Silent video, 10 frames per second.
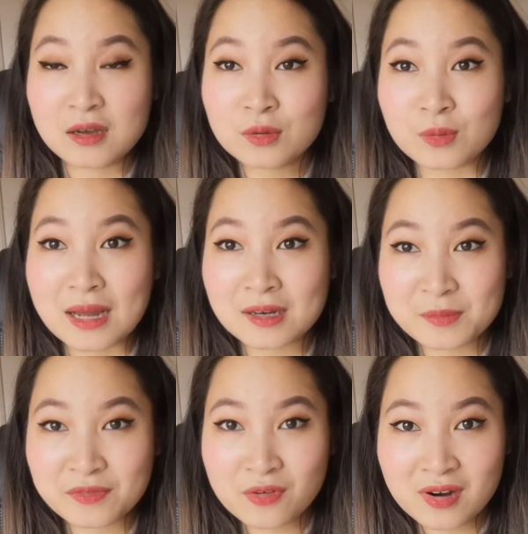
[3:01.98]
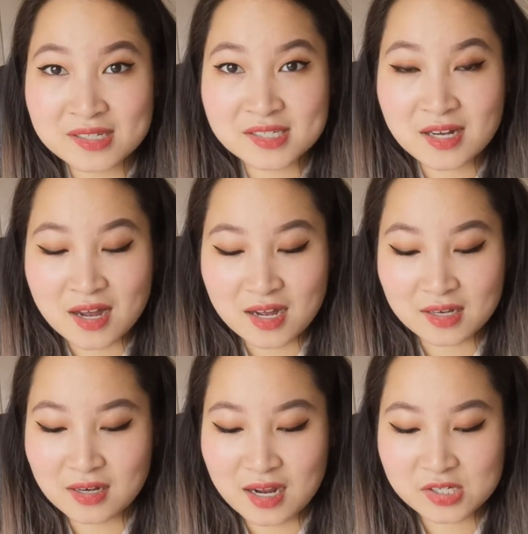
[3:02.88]
Oh, and before I start,
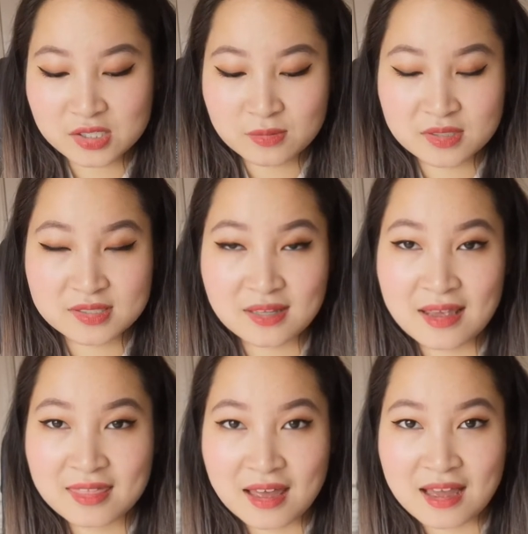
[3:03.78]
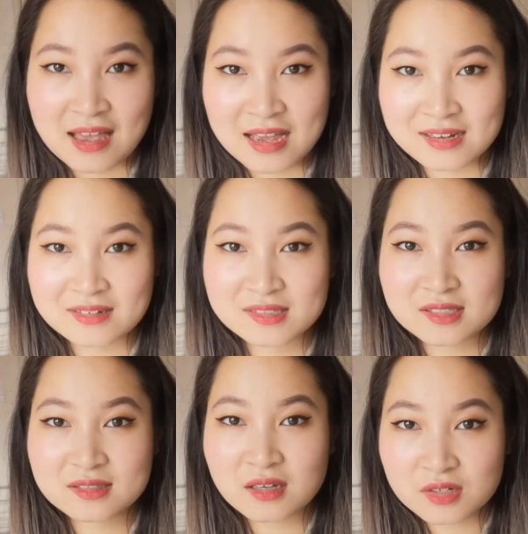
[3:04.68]
I just want to say that I had
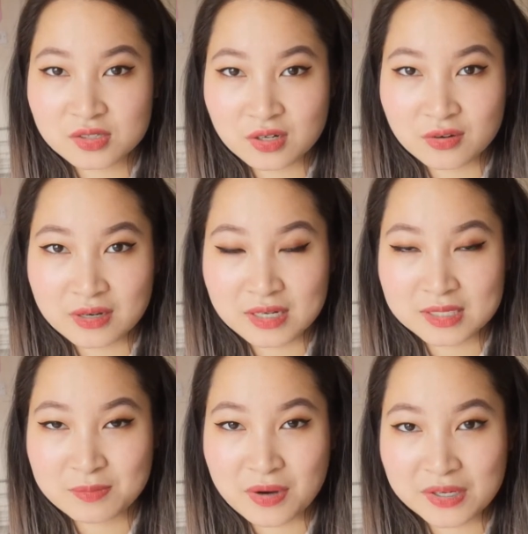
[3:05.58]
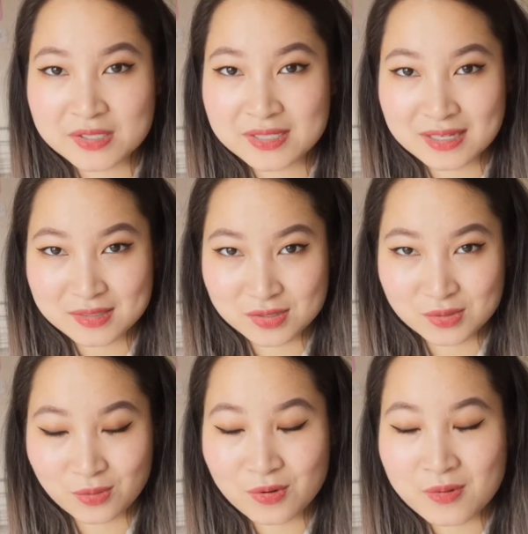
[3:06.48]
such a great experience in
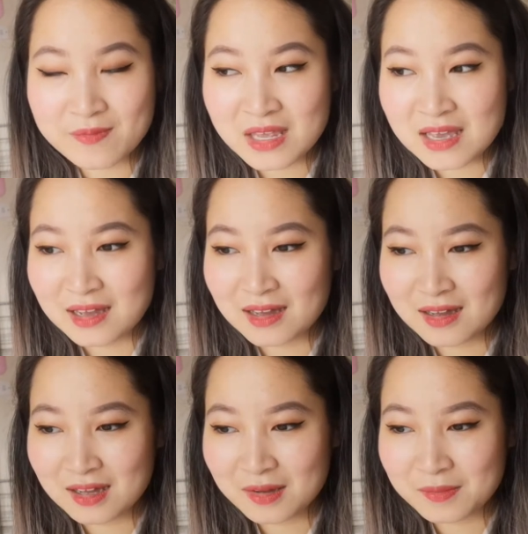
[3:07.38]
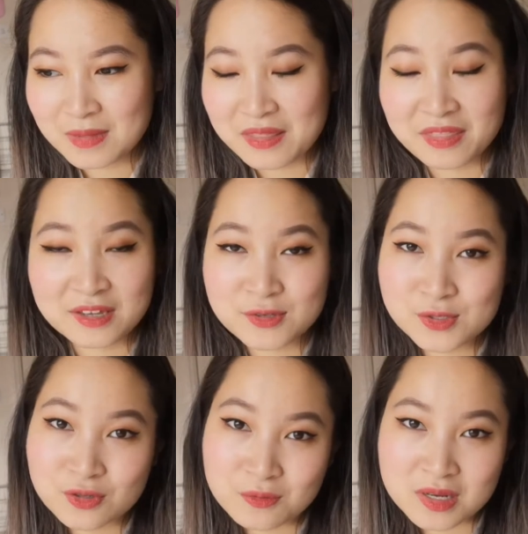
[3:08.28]
store. Um, and thank you
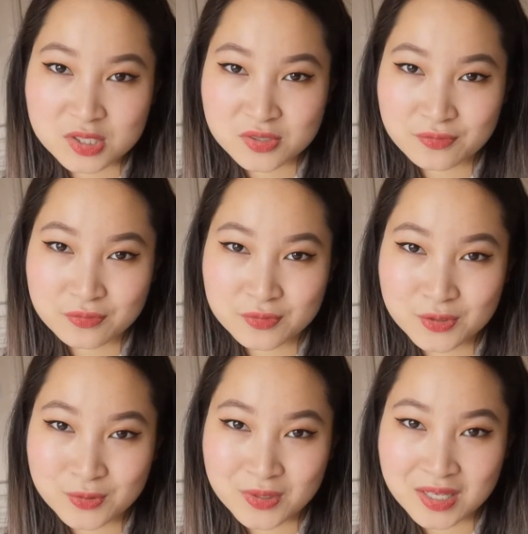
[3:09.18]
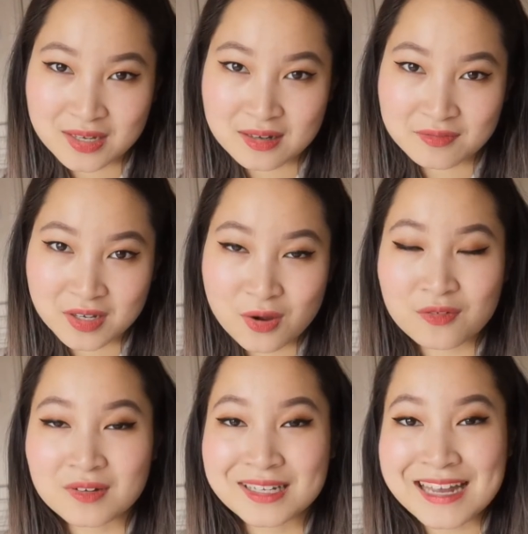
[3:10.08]
so much to the lovely
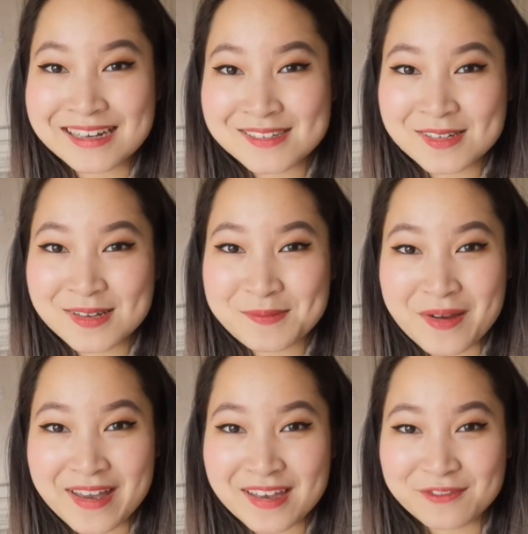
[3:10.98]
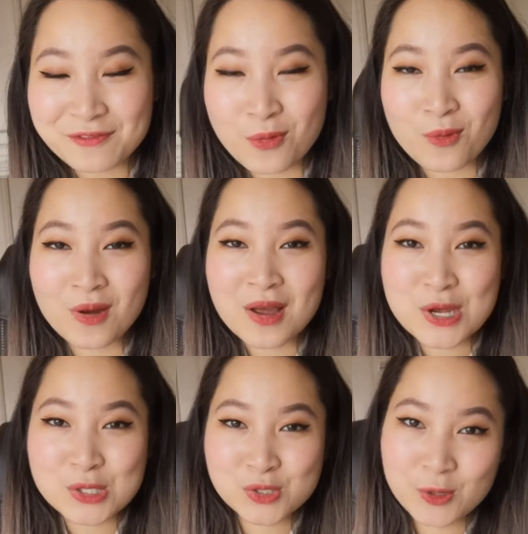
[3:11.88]
offline editor, Maya, for
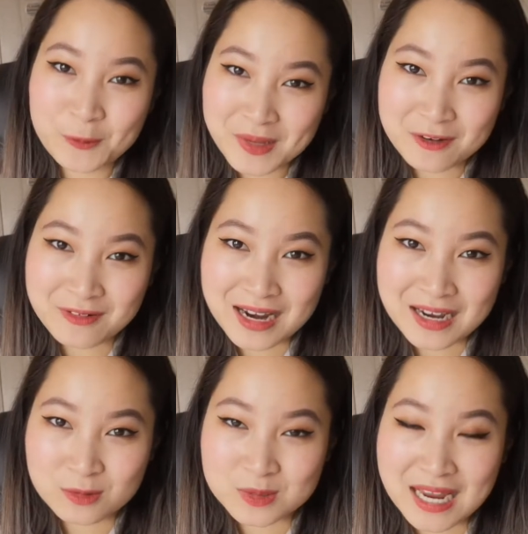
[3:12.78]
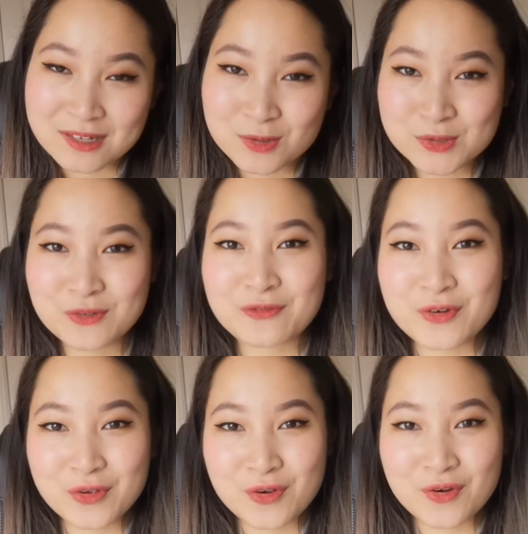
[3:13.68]
showing me around and also
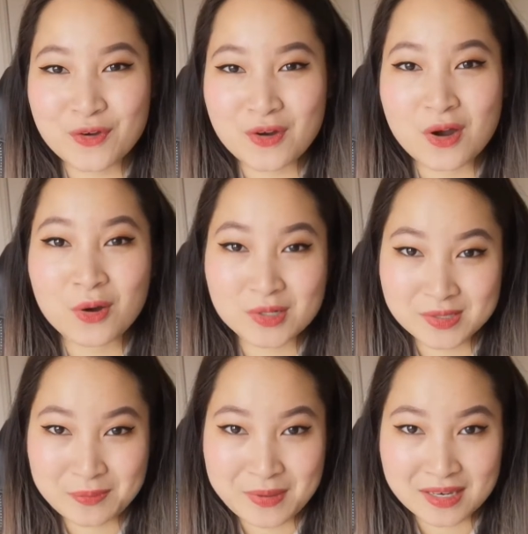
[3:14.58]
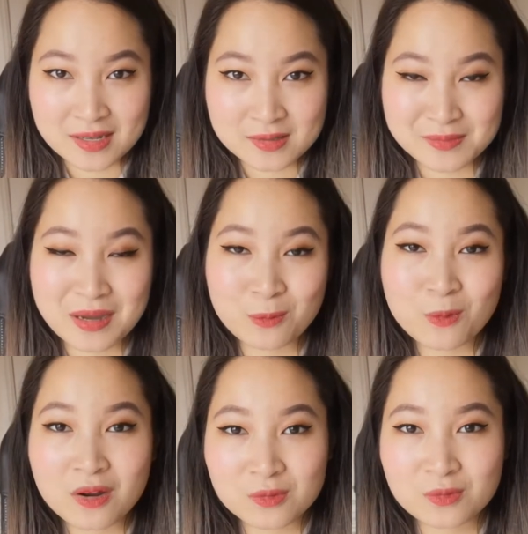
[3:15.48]
for your honest opinions about
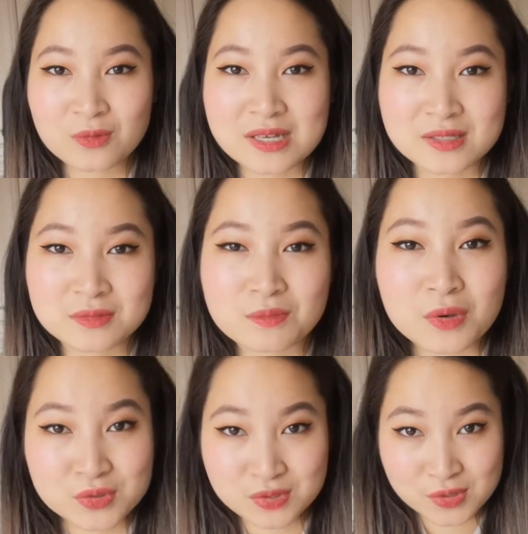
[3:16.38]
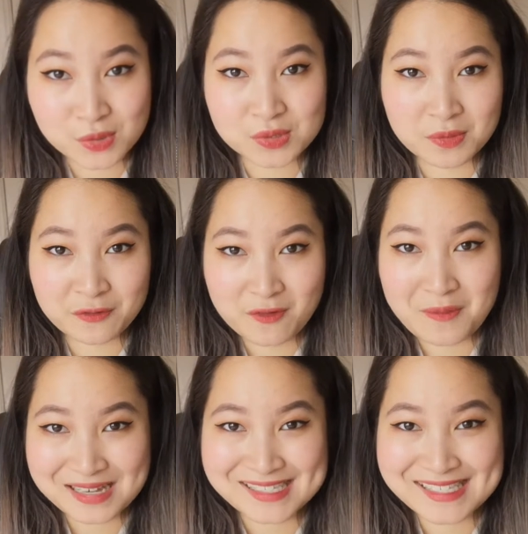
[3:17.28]
what is most suitable for
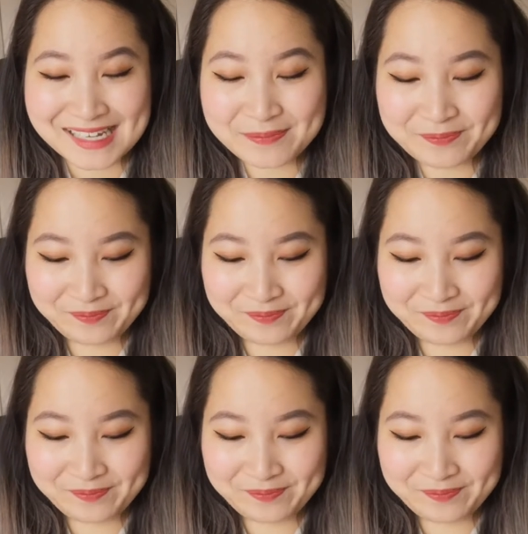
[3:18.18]
my skin.